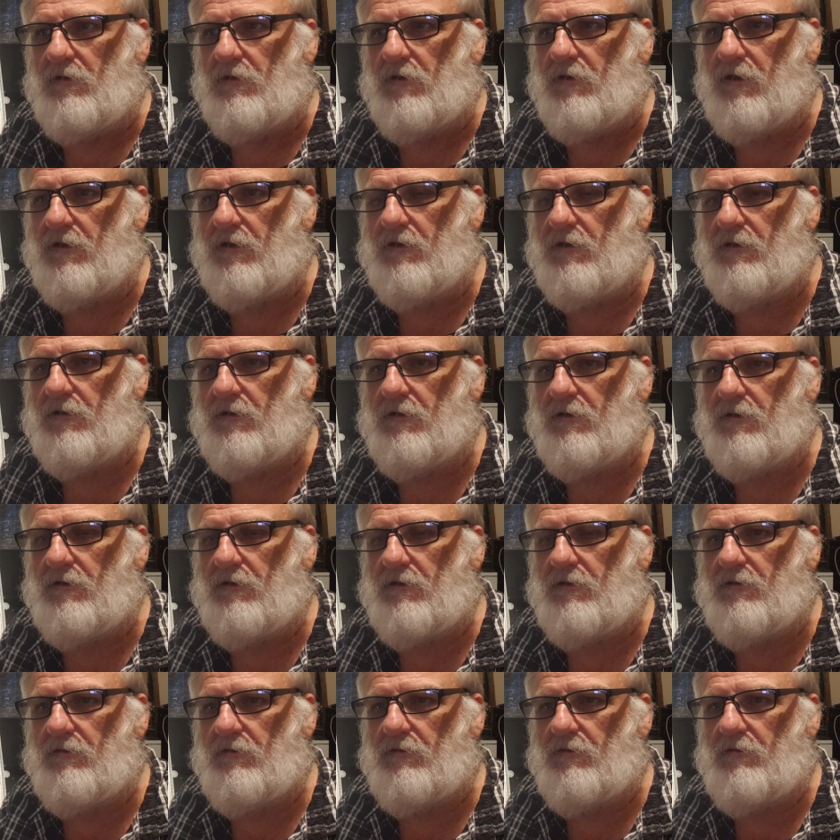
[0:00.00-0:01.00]

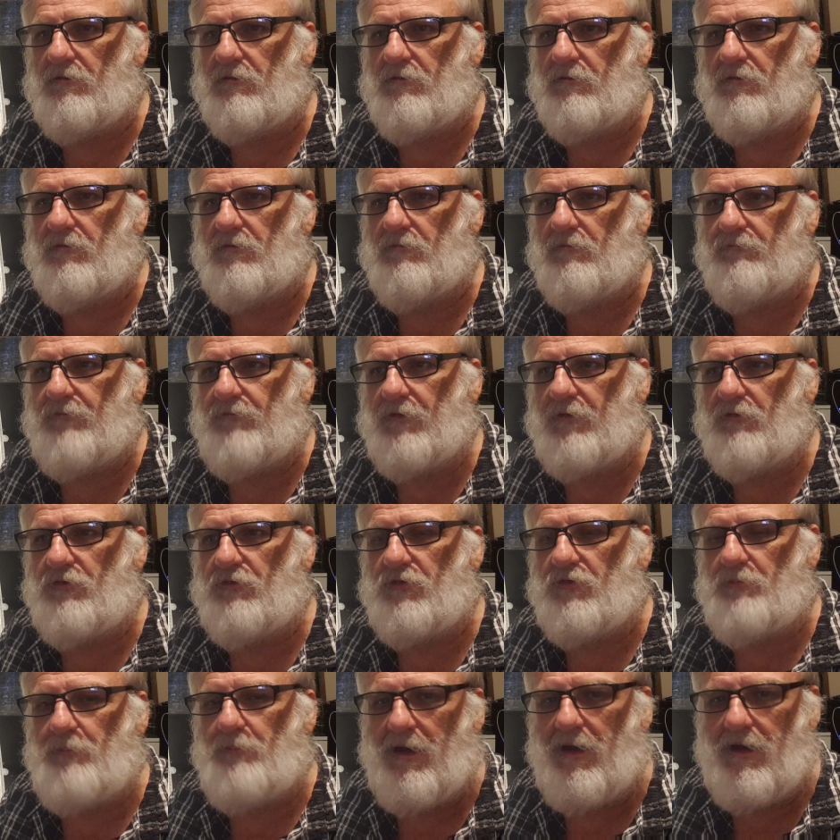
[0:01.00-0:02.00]
there
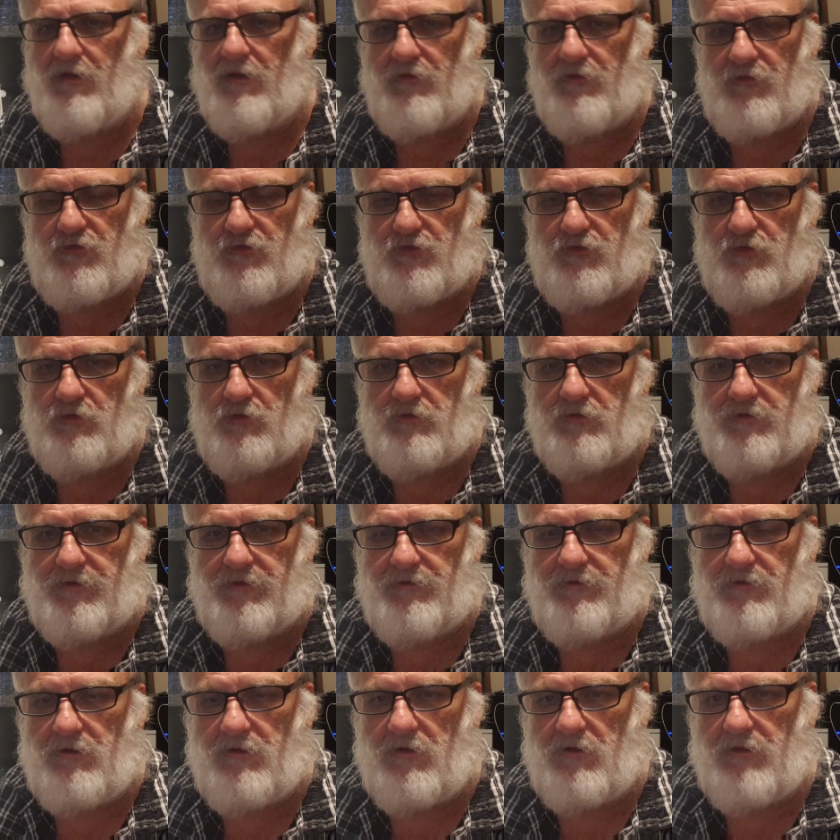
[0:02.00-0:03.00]
was a part of the
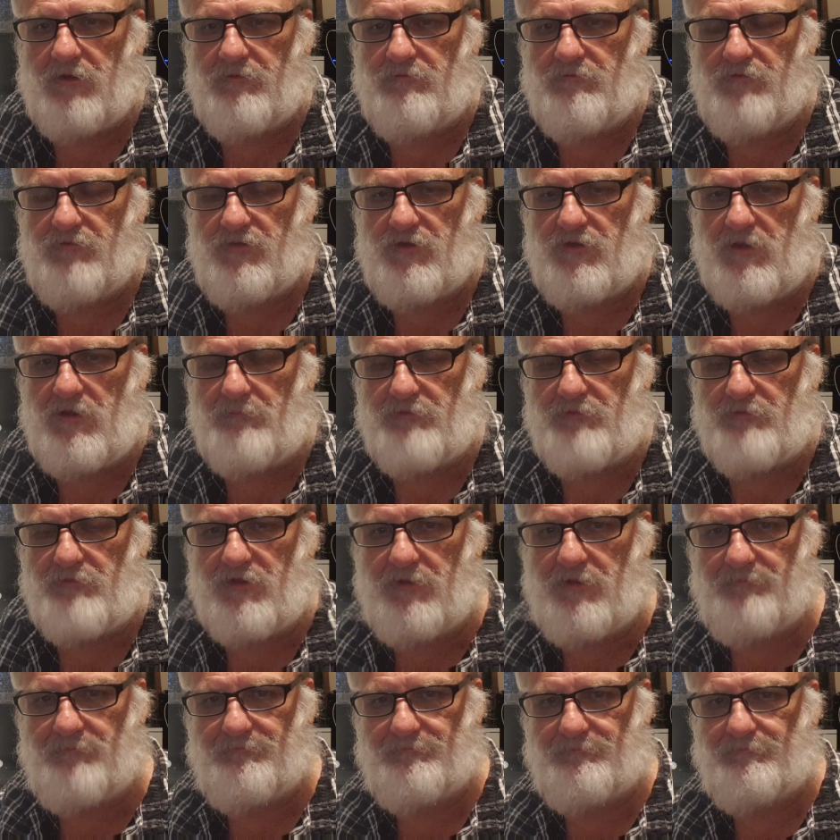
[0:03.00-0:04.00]
story that I'd
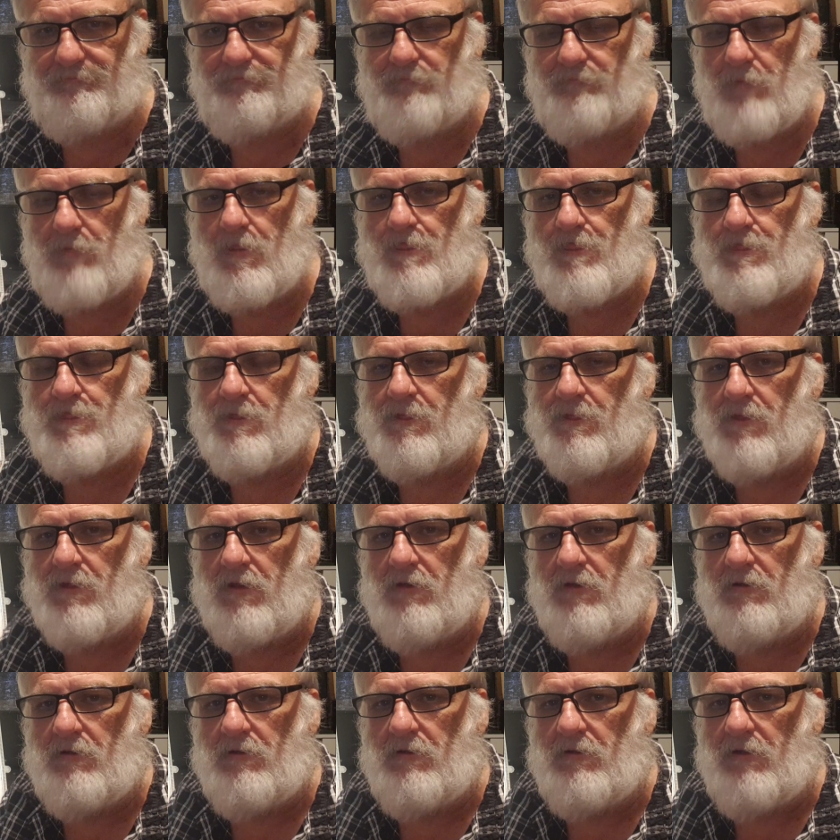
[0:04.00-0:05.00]
skipped.
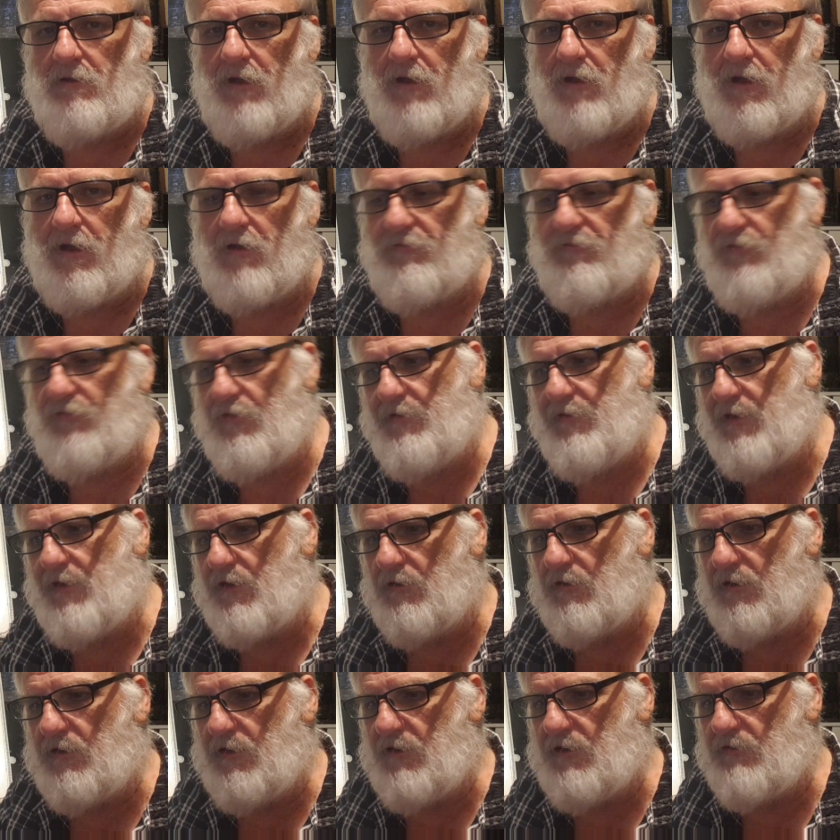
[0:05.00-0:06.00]
And I find that
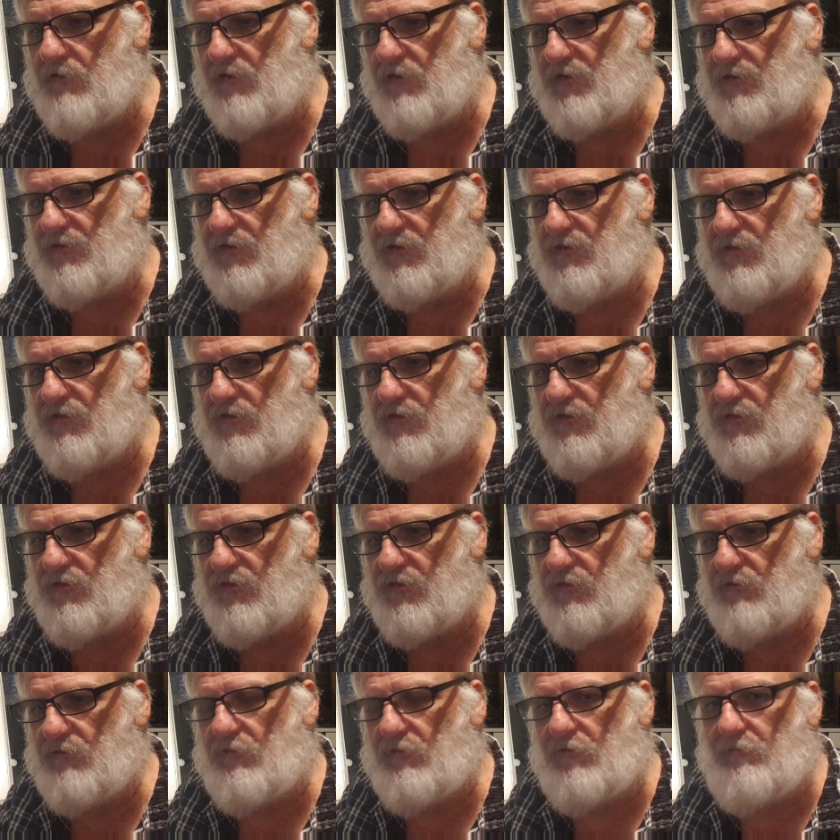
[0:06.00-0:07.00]
kind of interesting
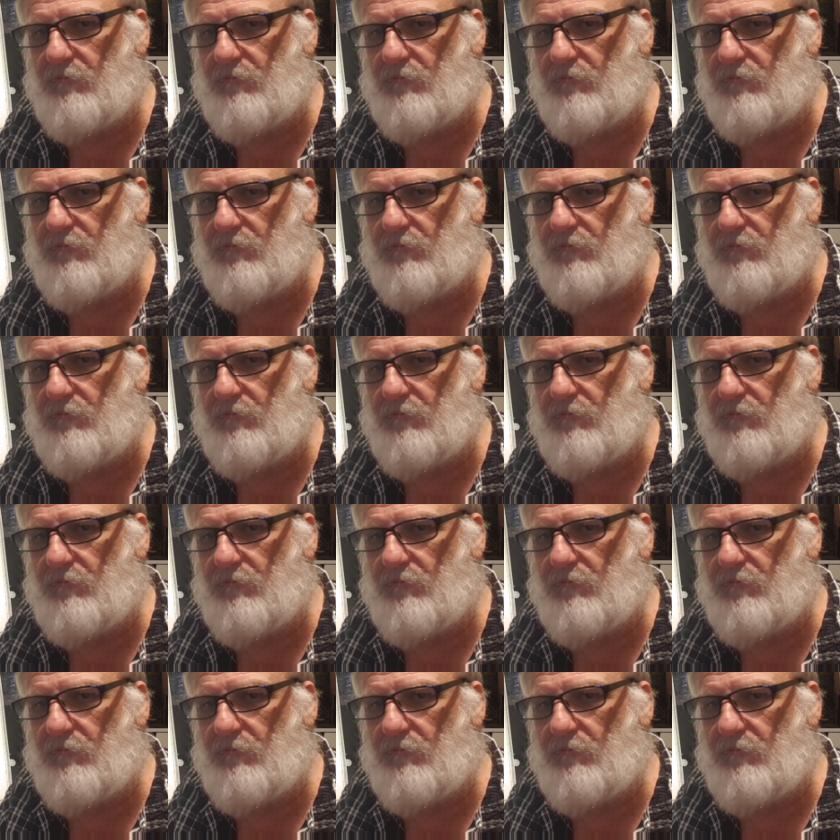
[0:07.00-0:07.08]
since